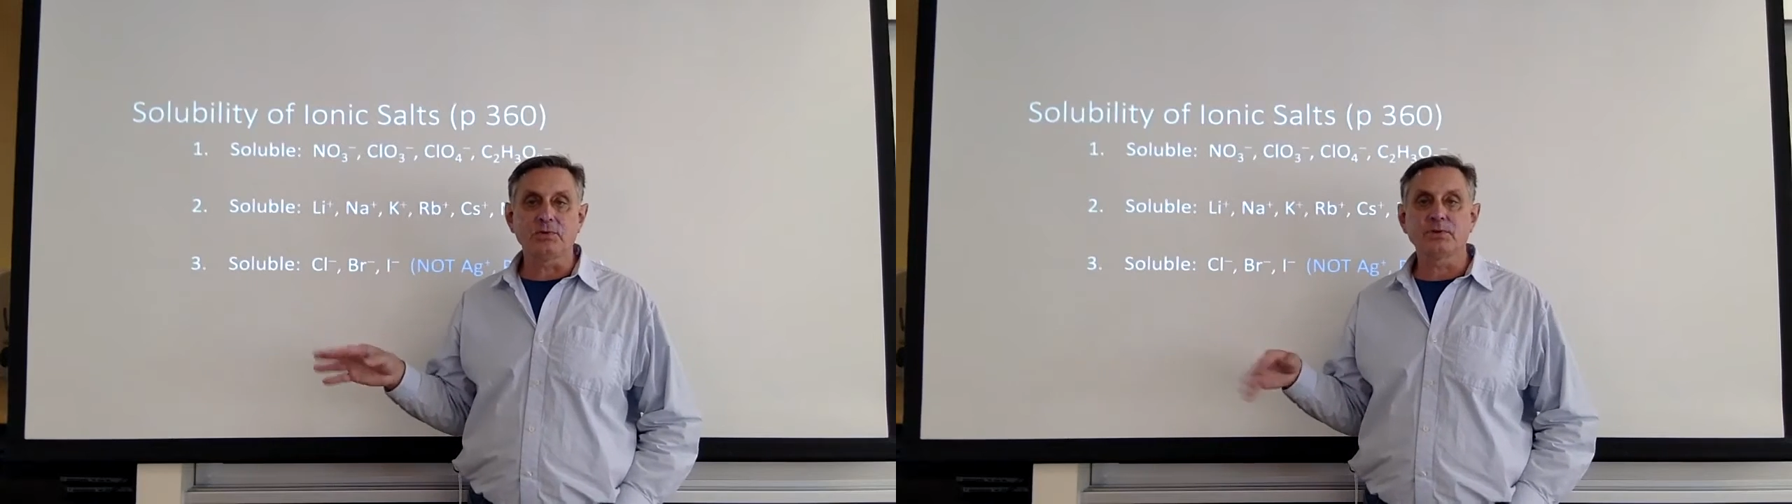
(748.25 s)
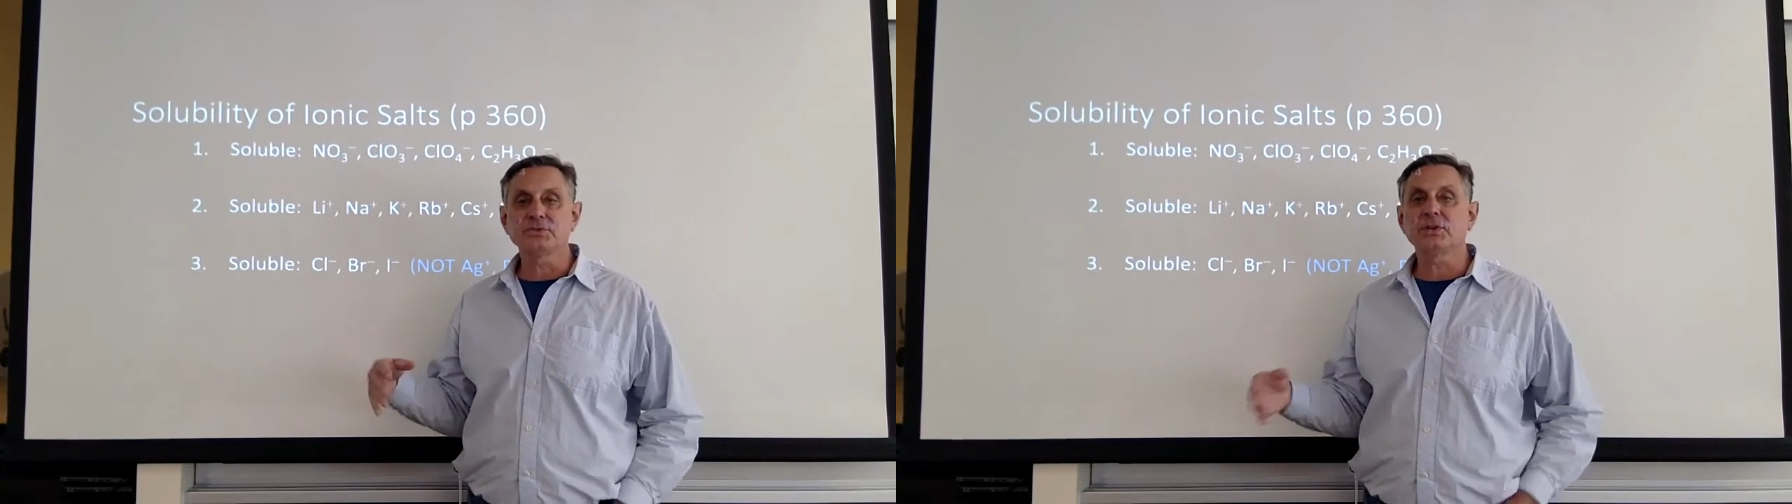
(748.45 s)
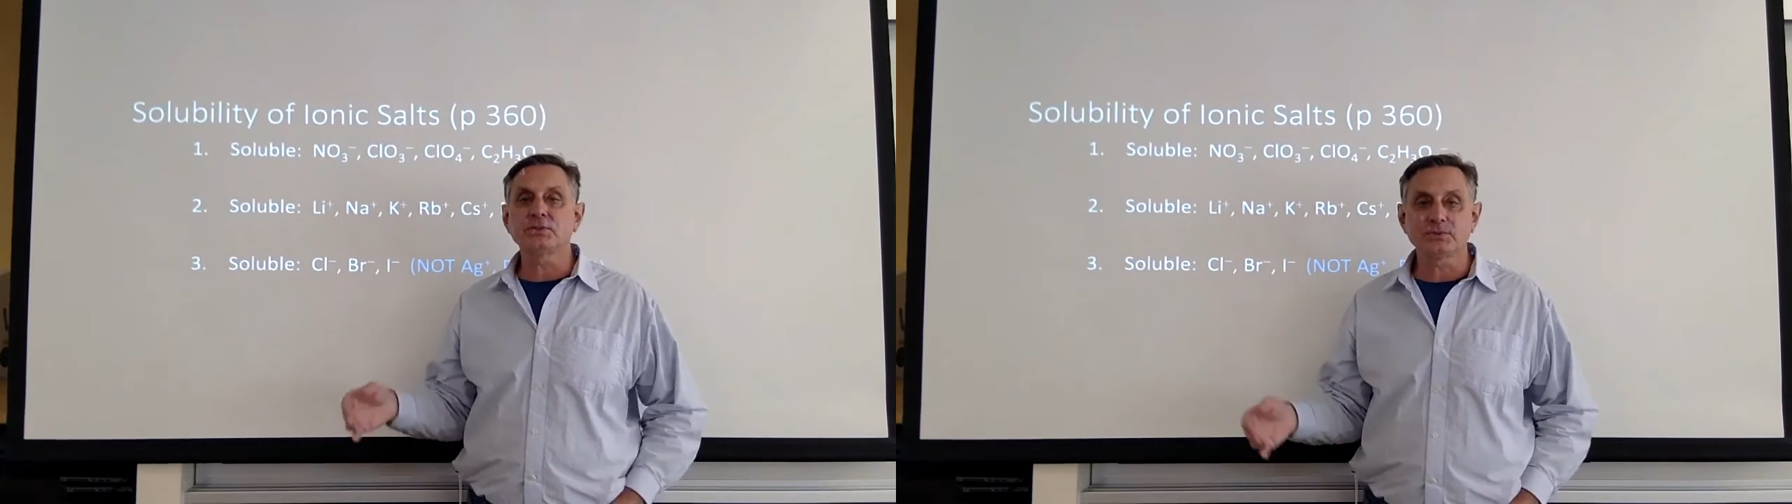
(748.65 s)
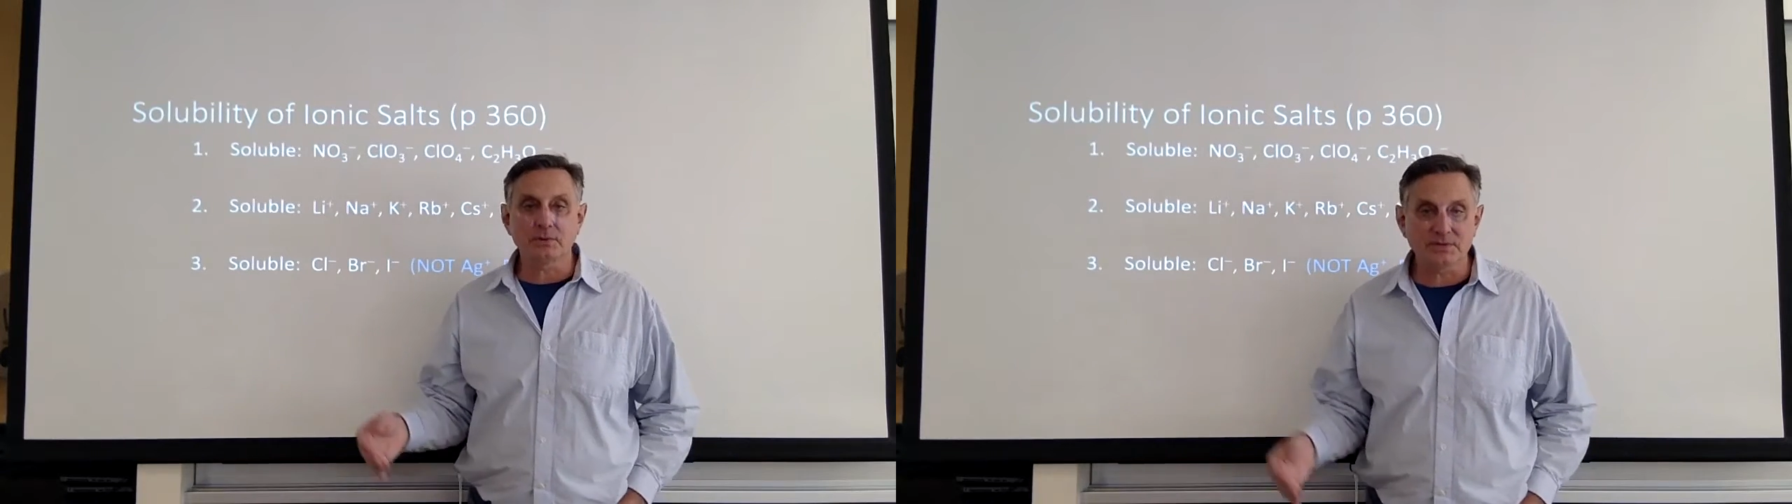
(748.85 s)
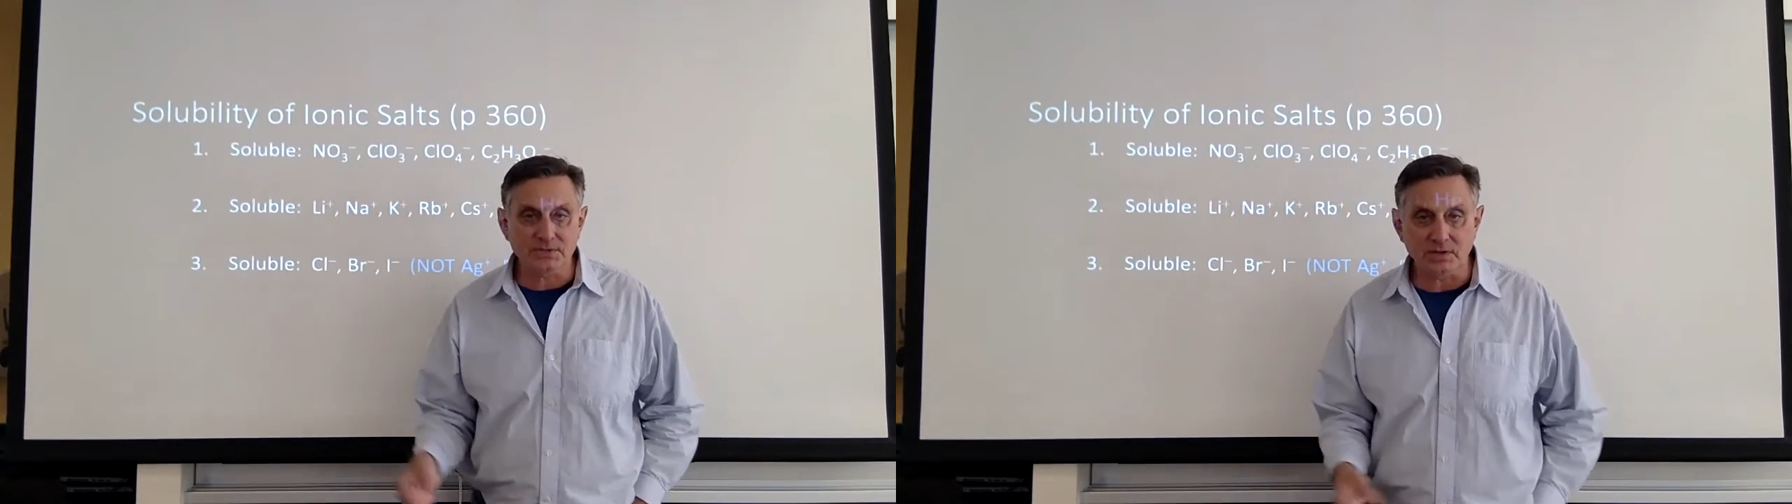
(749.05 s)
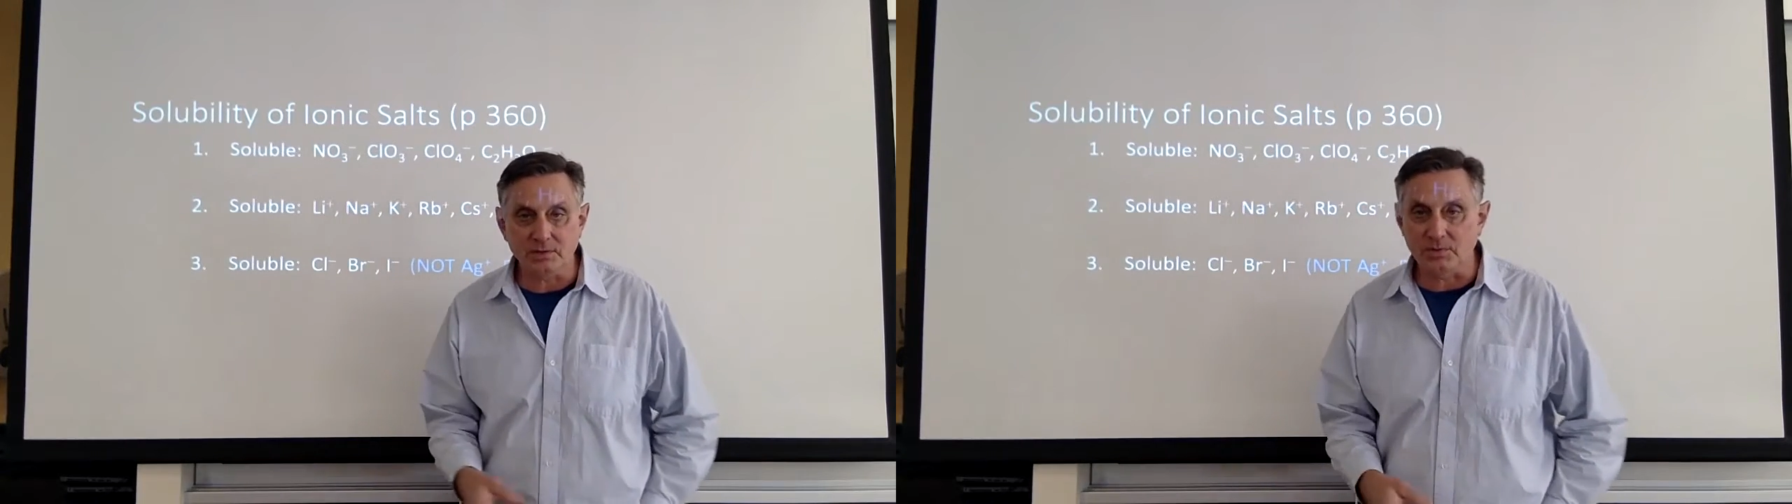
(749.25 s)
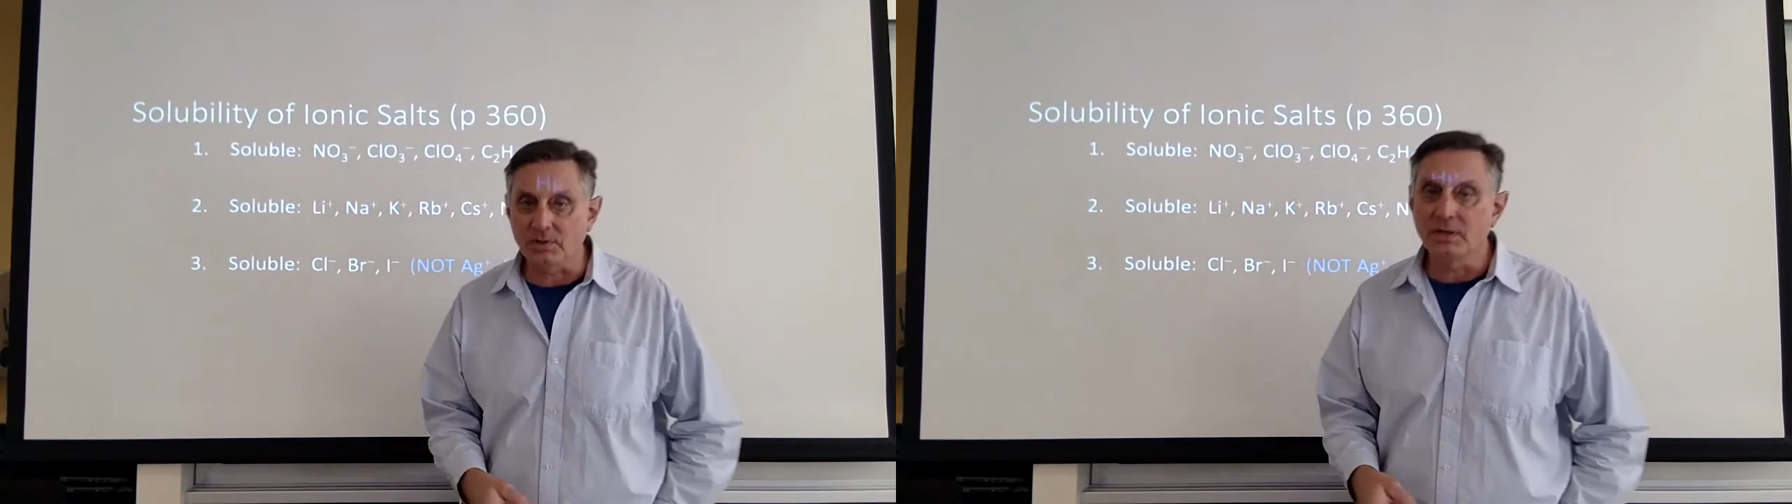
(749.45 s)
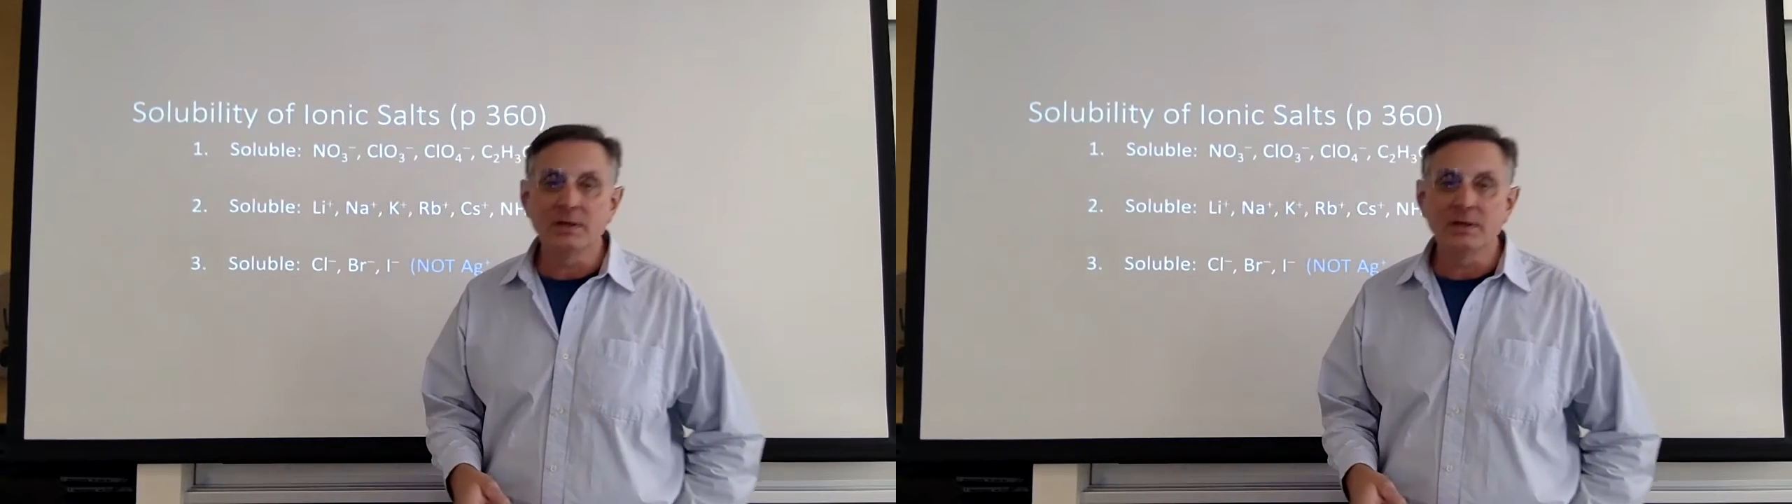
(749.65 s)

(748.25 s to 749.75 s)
Their salts are always soluble.